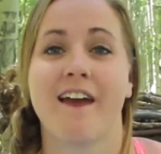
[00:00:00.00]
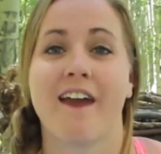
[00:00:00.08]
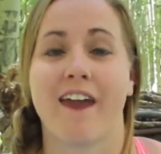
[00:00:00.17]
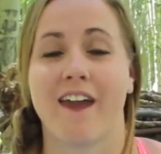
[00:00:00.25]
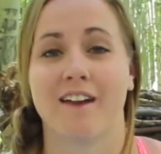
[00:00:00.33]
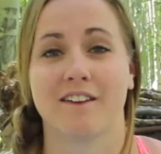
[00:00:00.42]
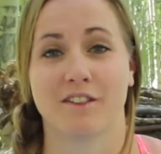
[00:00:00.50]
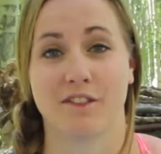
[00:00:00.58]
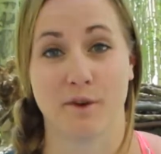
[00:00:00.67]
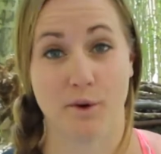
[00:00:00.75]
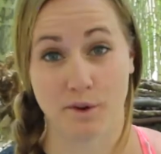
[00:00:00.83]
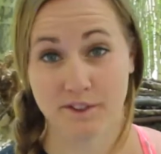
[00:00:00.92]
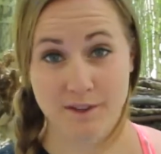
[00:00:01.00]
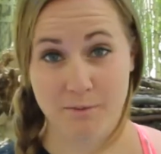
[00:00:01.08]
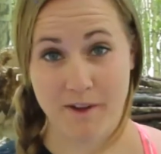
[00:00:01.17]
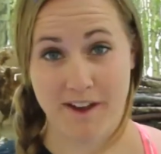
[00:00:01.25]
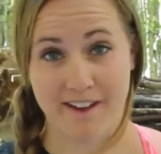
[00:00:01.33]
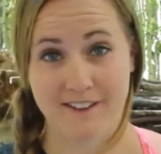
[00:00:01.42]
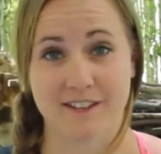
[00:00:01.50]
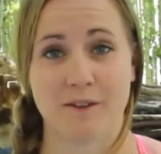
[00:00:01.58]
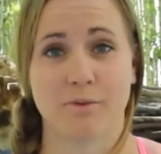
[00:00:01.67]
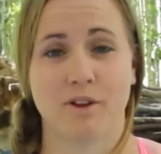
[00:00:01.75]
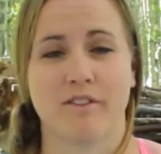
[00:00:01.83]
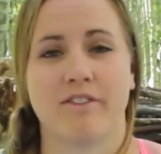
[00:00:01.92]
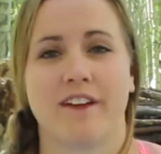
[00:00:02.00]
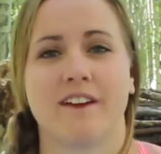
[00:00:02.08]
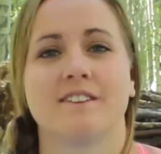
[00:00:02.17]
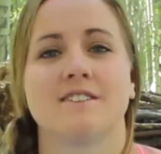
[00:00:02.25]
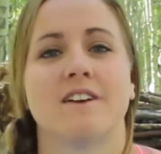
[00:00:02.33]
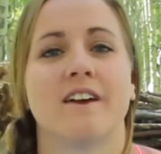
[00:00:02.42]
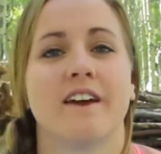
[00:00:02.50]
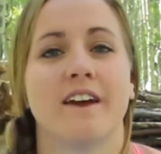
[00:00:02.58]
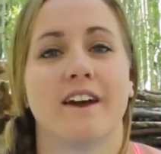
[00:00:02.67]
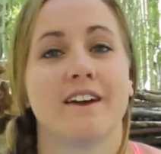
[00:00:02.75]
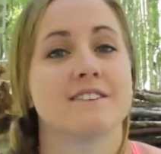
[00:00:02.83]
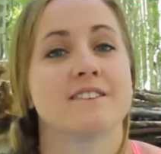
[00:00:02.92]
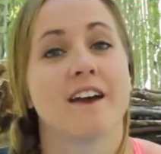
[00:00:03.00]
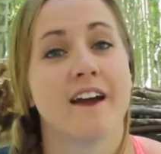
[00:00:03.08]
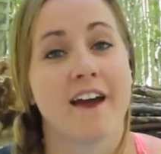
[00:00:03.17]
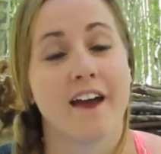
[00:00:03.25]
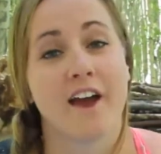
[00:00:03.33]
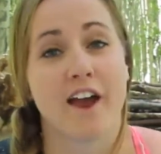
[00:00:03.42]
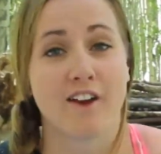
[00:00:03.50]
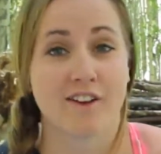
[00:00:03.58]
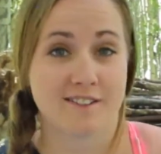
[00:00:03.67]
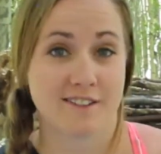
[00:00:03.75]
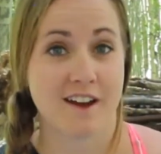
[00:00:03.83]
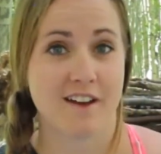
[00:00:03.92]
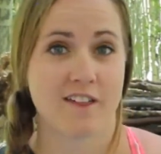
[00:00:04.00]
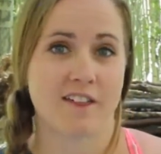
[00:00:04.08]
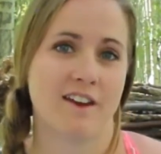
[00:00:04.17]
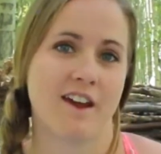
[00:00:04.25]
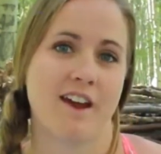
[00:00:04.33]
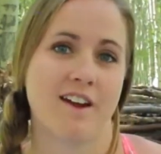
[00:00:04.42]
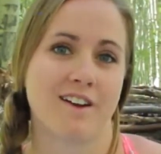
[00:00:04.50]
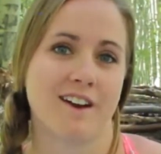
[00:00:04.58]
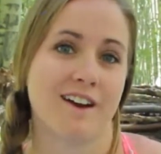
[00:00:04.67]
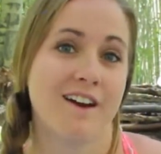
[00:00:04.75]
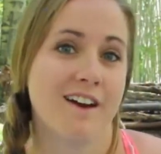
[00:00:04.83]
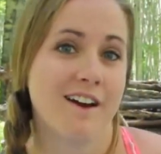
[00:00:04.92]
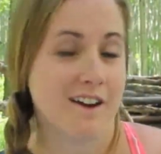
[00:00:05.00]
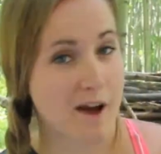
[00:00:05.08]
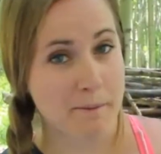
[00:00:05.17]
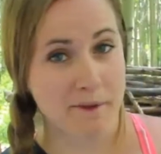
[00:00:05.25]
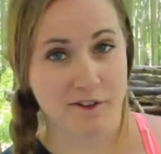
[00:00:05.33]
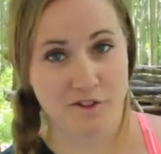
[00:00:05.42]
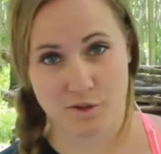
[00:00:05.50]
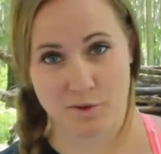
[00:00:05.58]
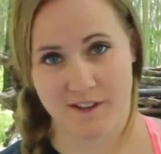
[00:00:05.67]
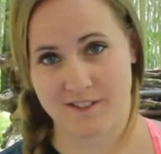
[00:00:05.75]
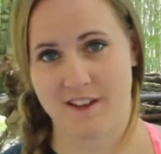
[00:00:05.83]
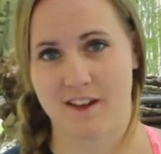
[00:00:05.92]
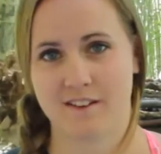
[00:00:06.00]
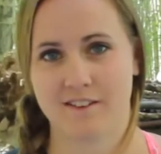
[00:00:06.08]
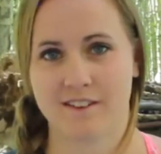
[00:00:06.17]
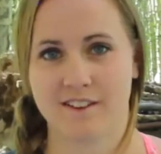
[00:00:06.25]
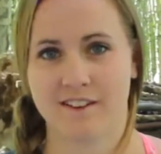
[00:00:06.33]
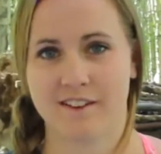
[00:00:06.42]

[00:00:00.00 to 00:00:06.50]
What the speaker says: And the ultimate example of this is Harry's death and Harry coming to his end.